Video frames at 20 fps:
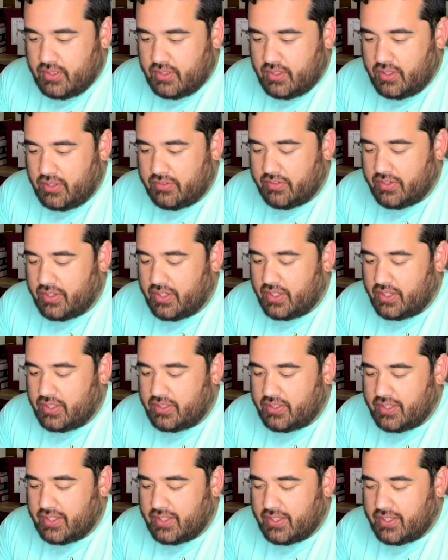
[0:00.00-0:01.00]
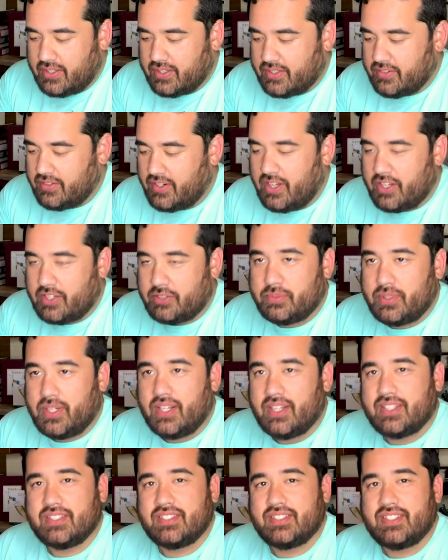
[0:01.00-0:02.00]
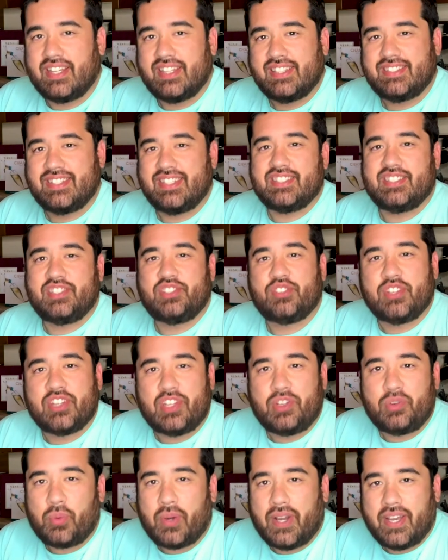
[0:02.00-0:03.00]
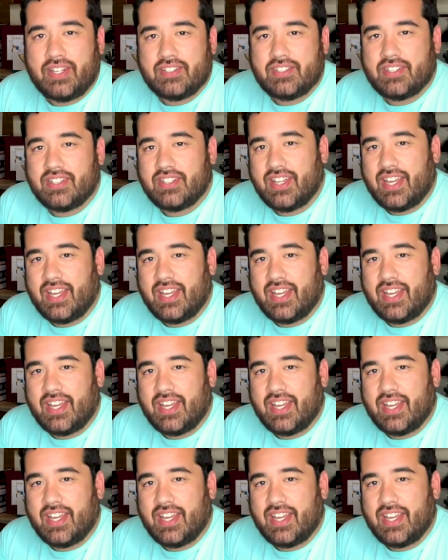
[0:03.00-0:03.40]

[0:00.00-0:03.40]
Overall, Grenache Blanc is a nice, easy drinking white,